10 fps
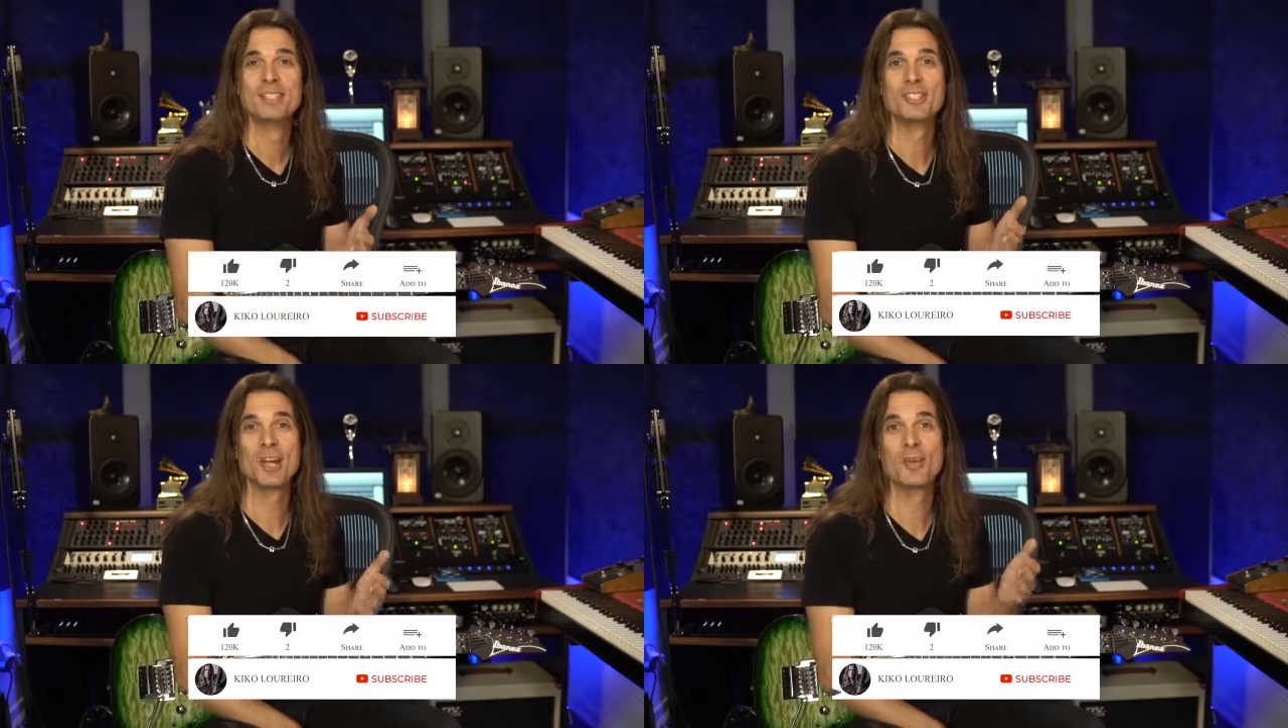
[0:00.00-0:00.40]

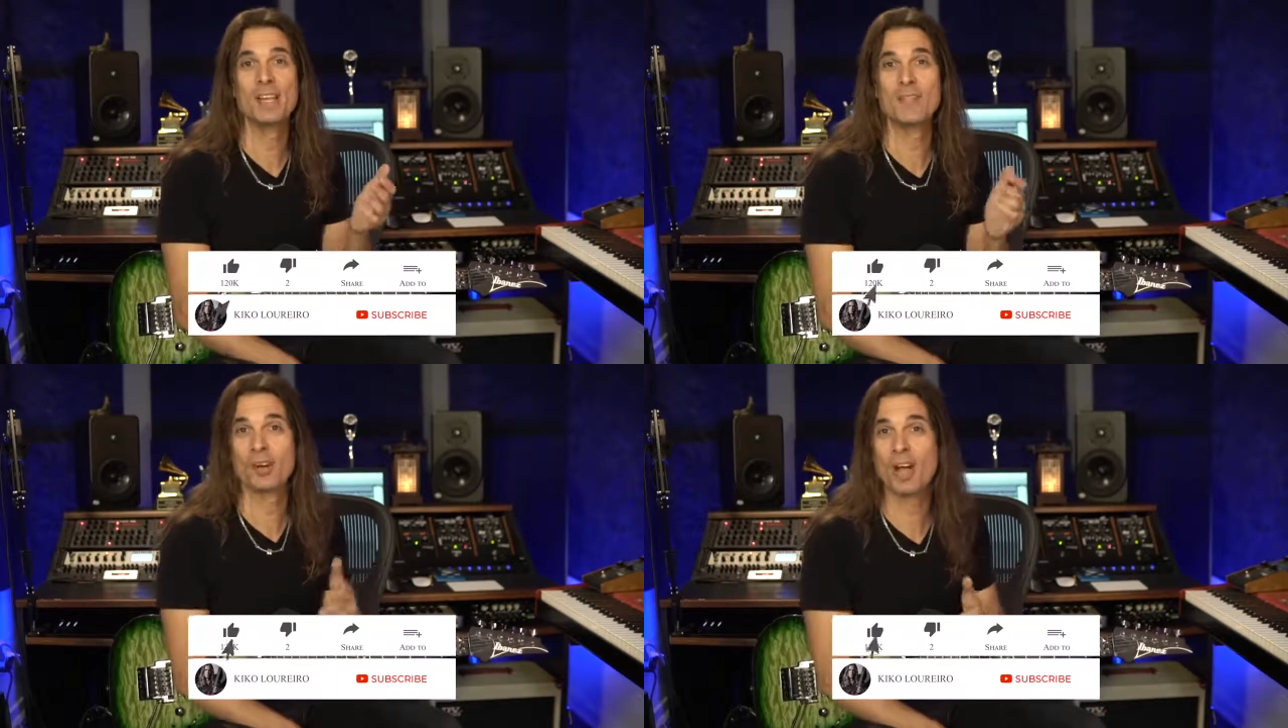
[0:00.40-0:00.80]
So
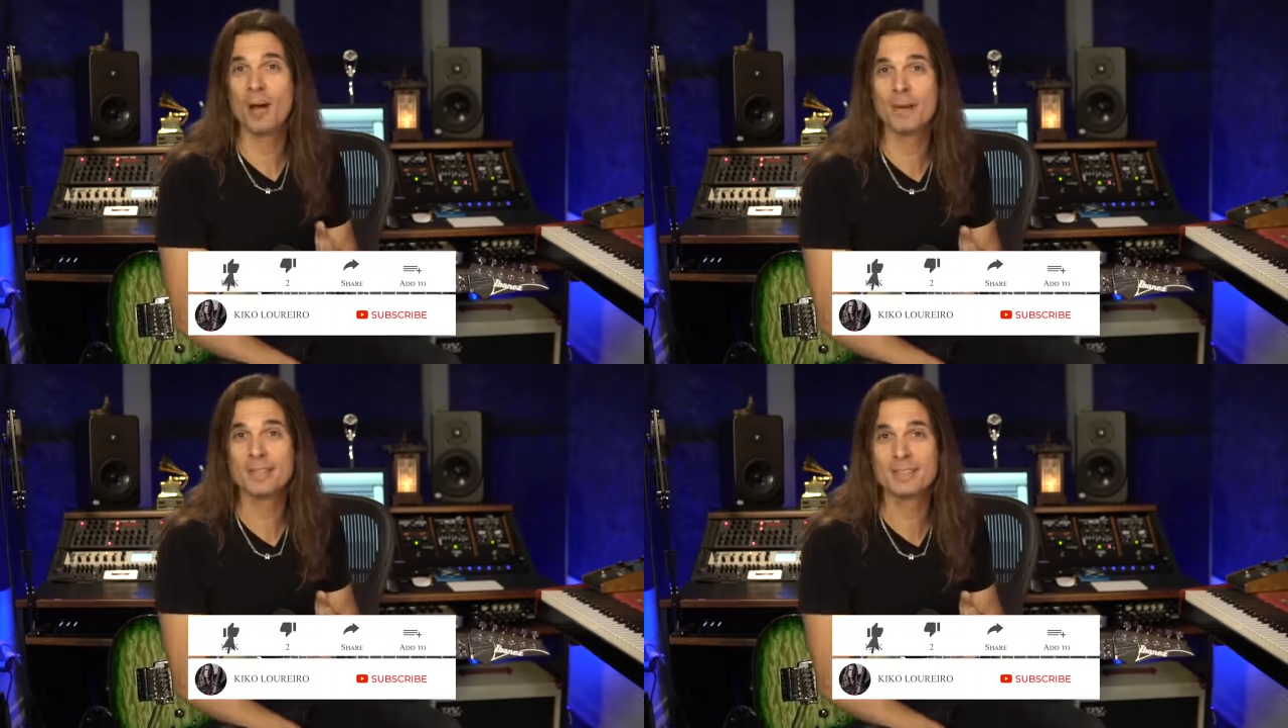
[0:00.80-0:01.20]
leave your
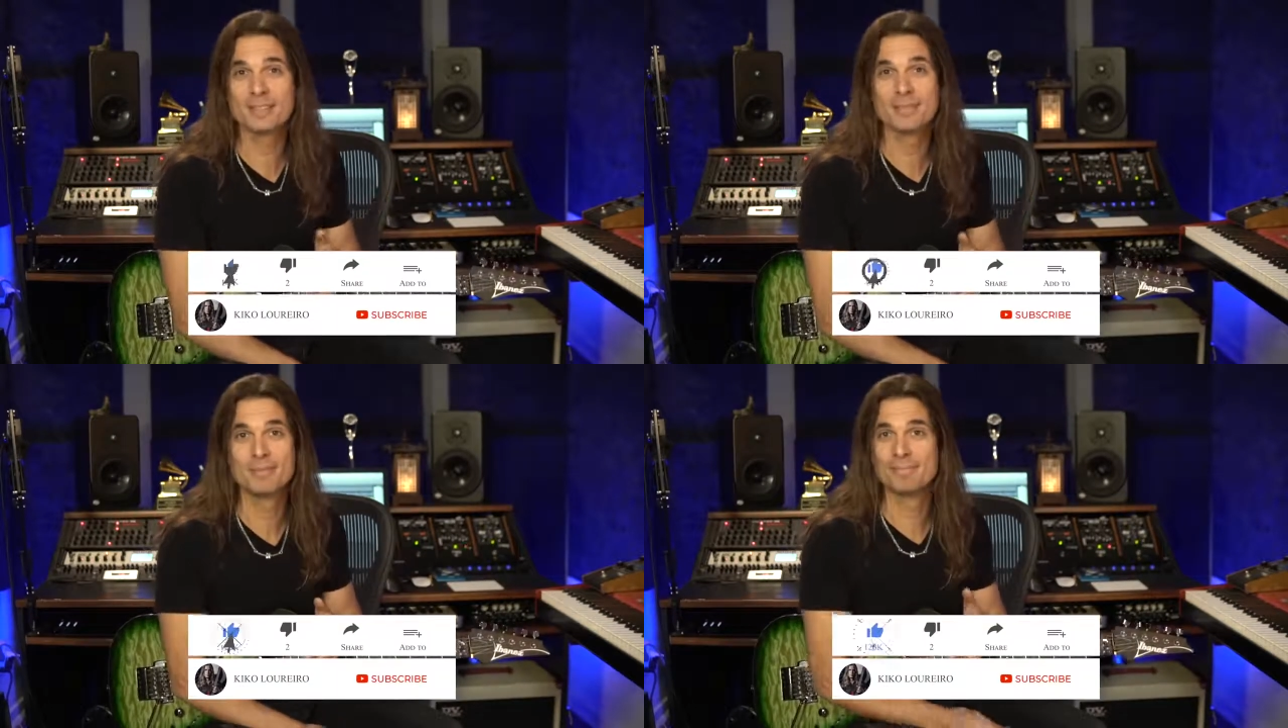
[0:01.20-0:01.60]

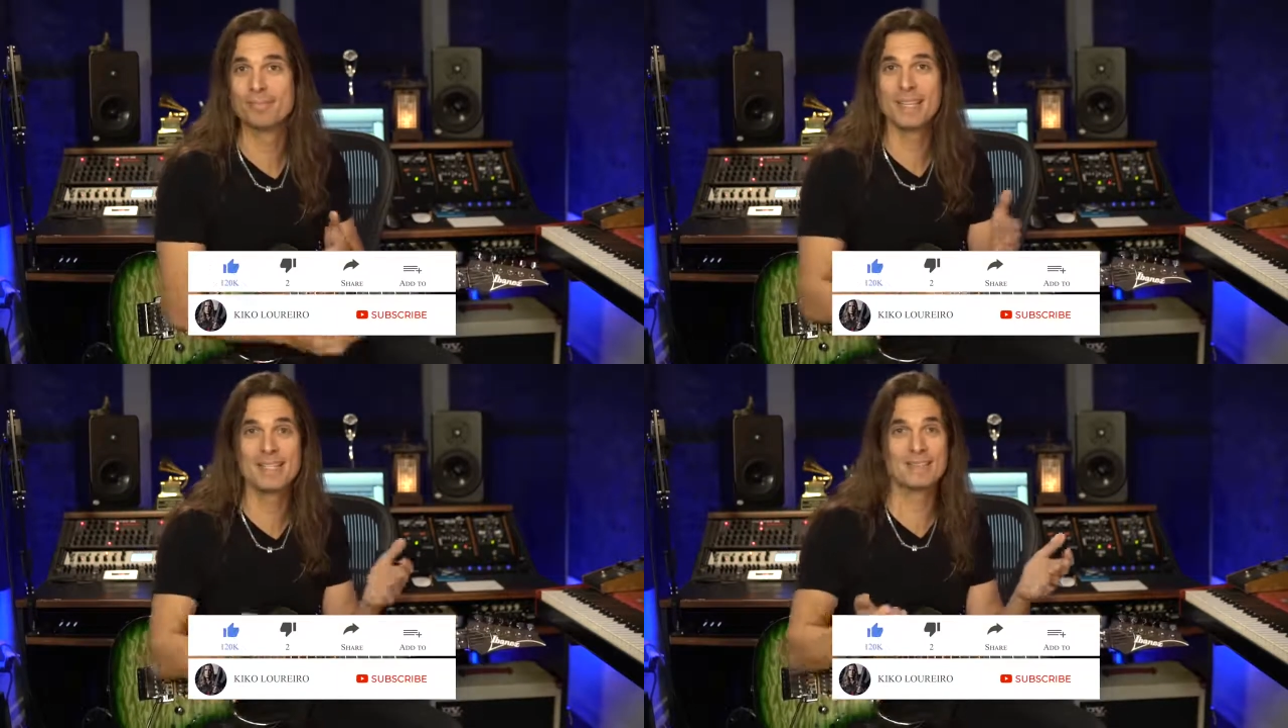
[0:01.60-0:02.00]
comments.
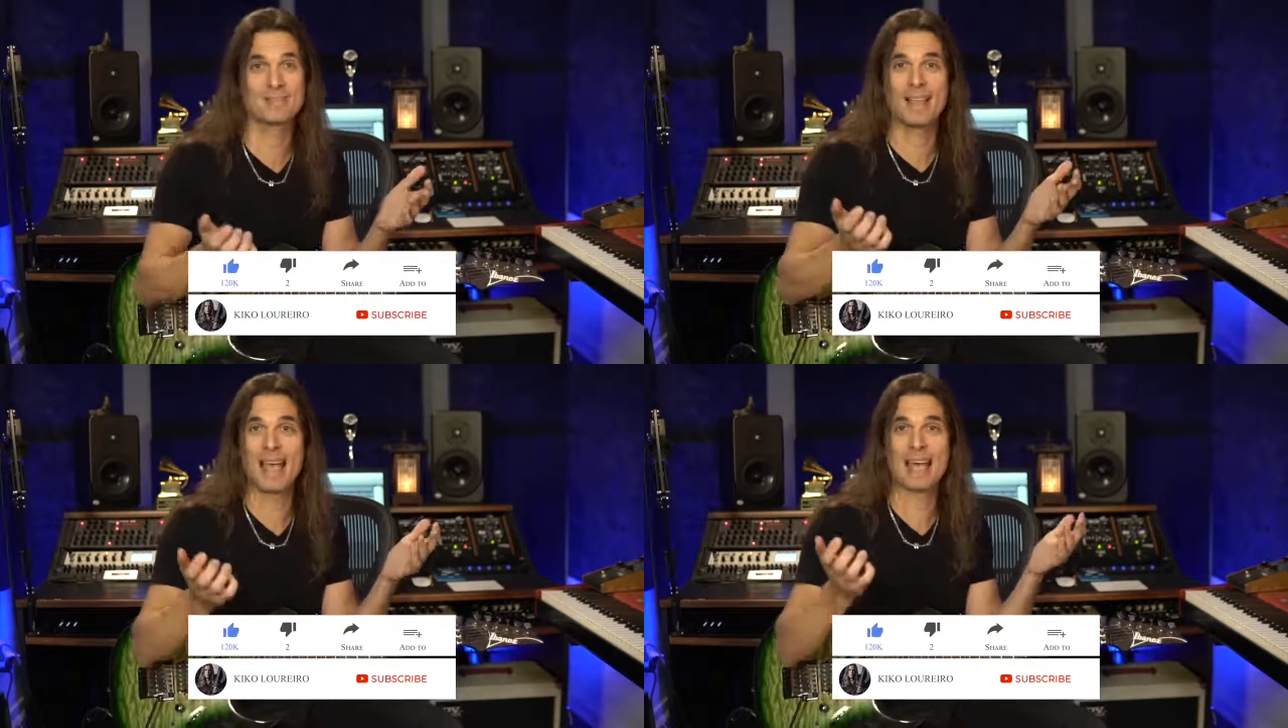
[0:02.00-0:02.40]
Please